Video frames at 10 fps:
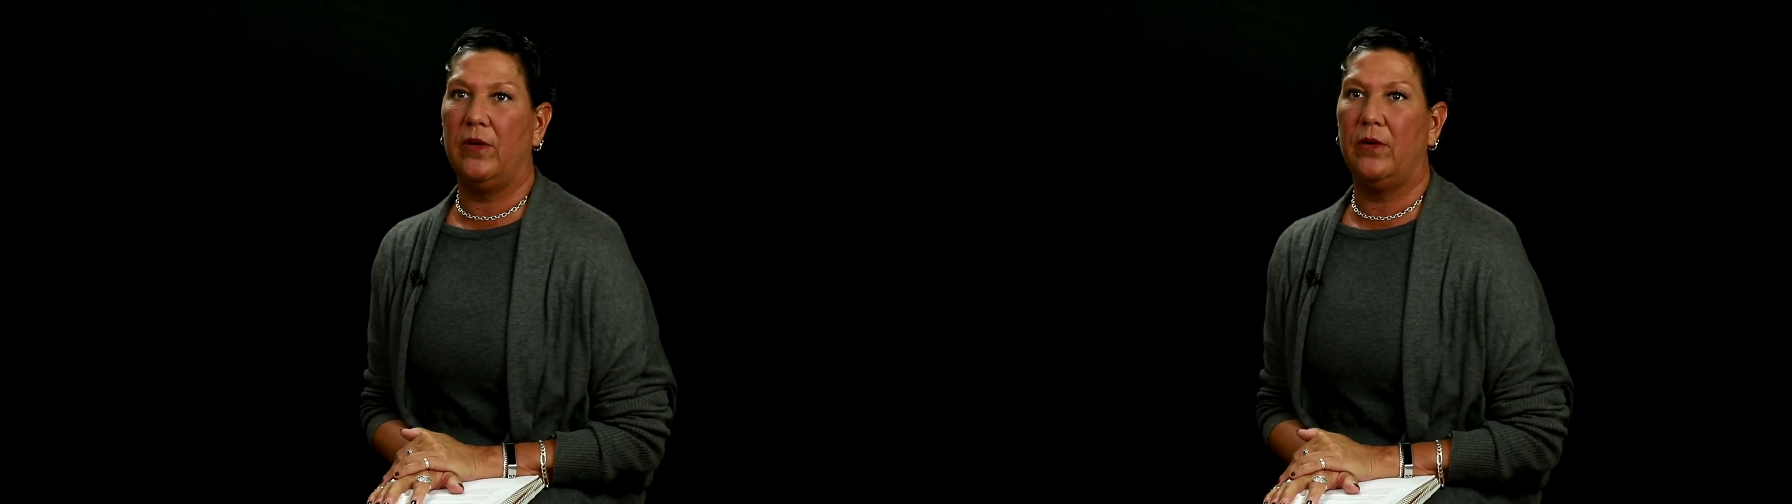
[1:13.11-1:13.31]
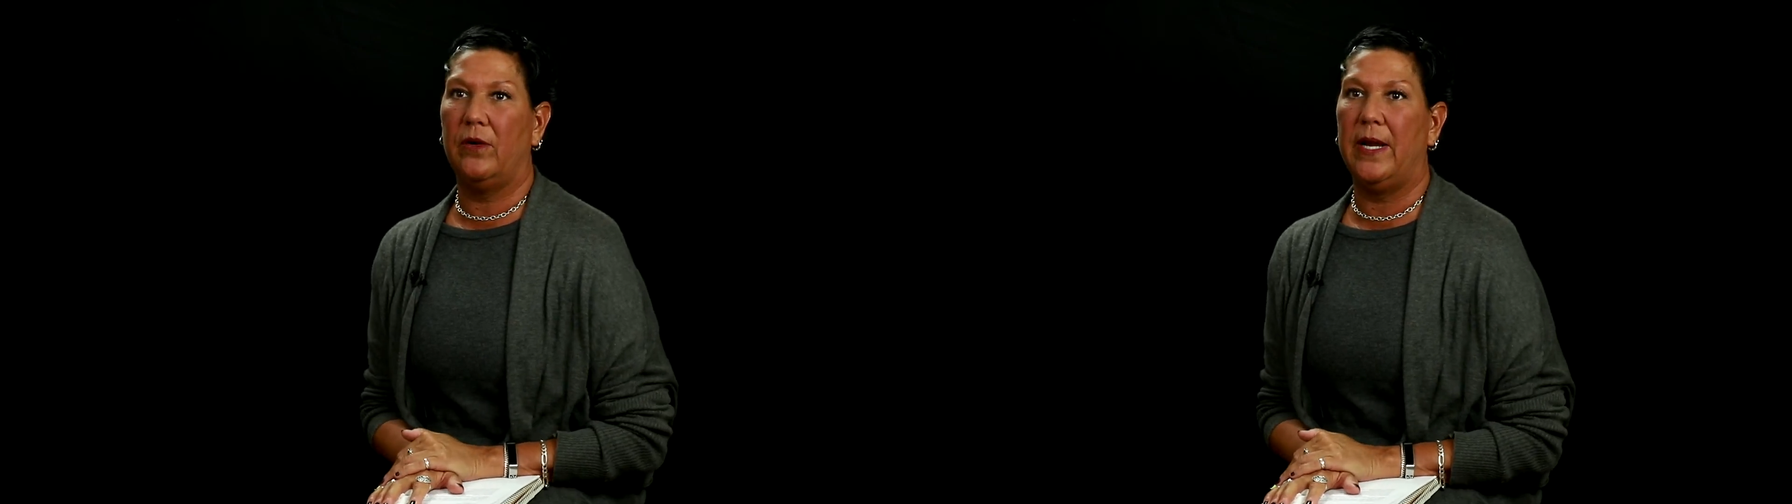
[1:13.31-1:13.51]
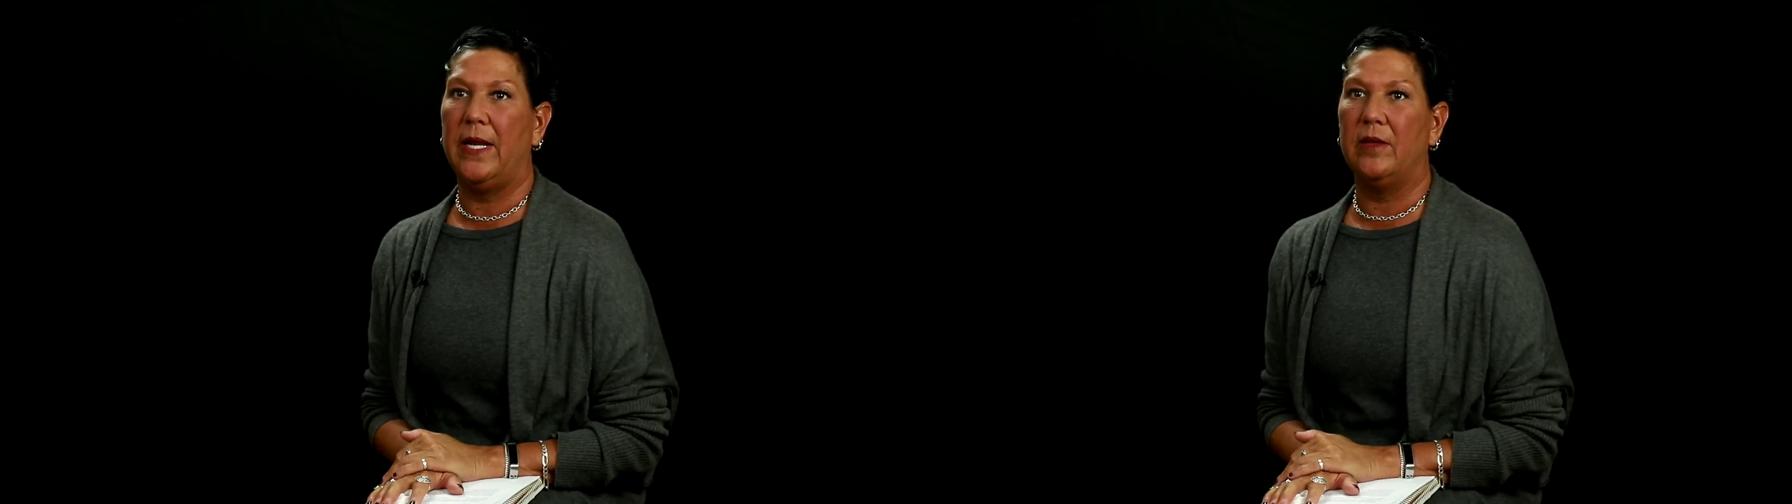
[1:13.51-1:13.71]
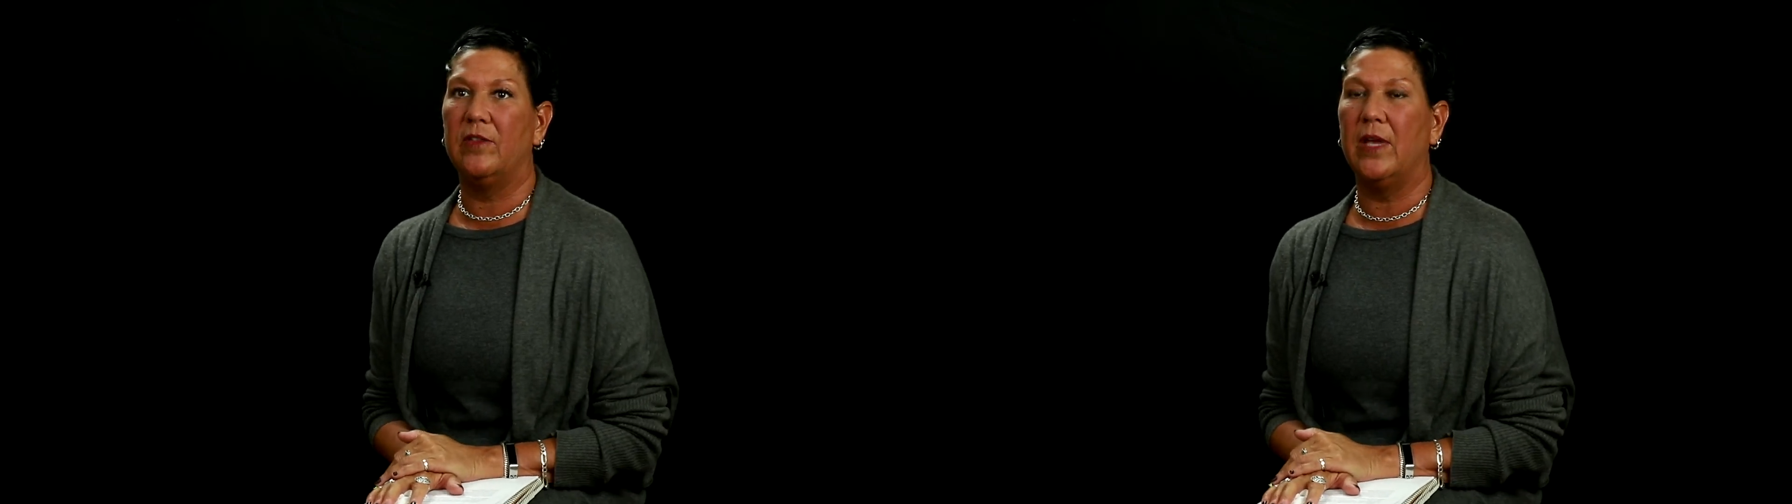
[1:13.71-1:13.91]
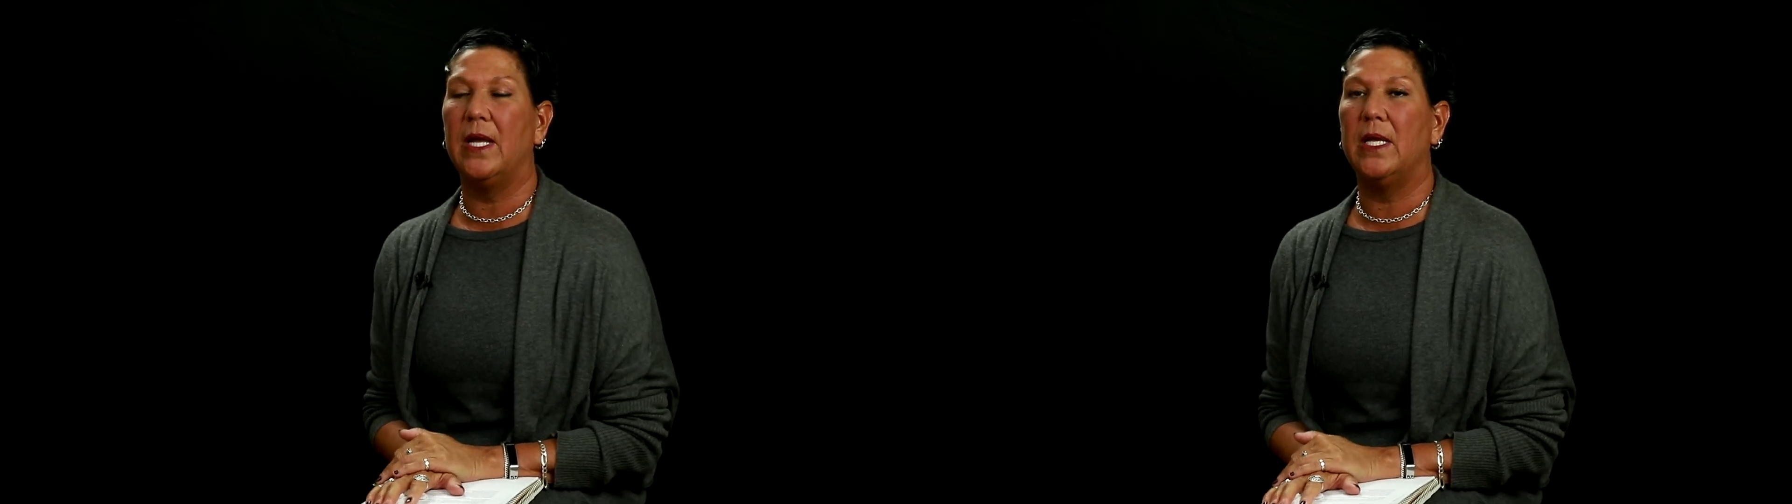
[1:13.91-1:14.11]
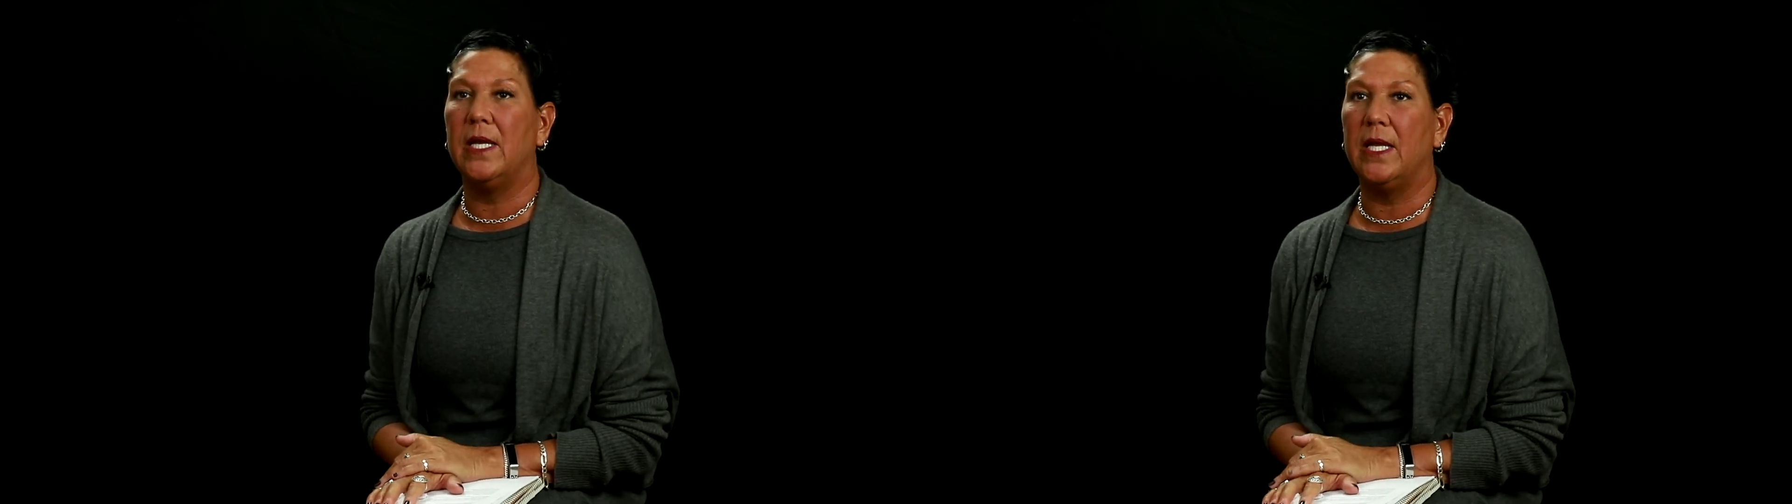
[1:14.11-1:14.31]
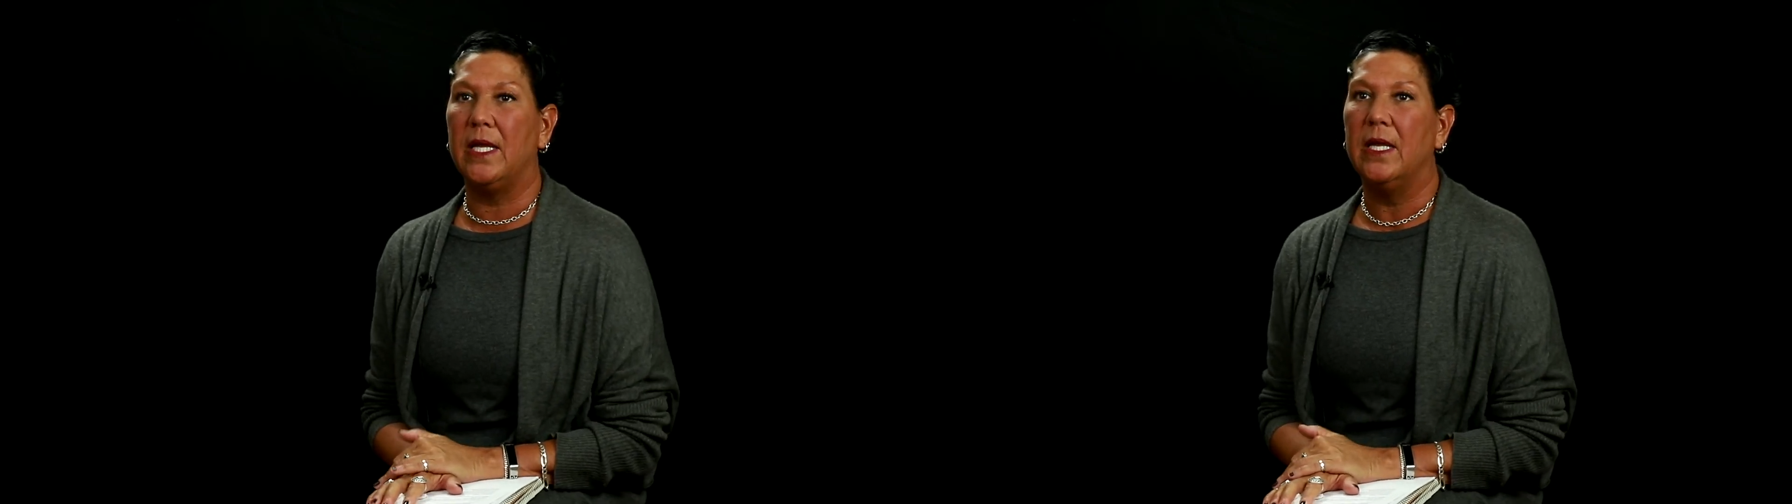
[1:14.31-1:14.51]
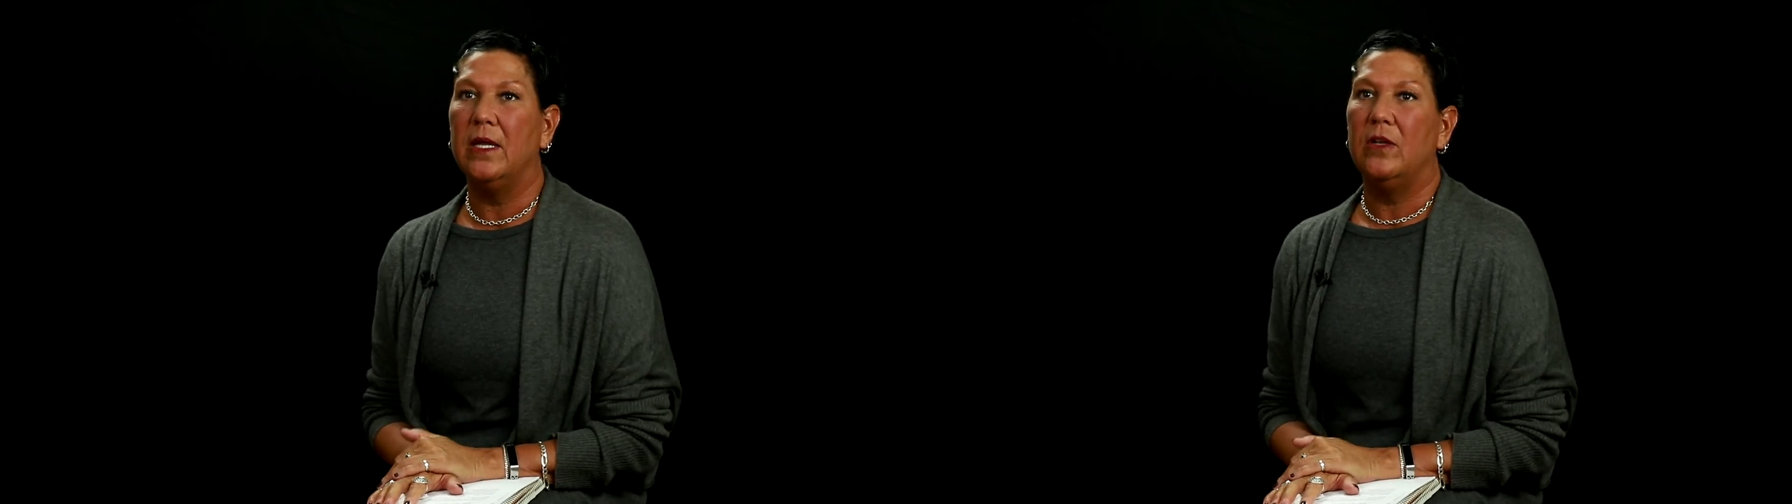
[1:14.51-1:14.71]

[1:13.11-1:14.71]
her anxiety.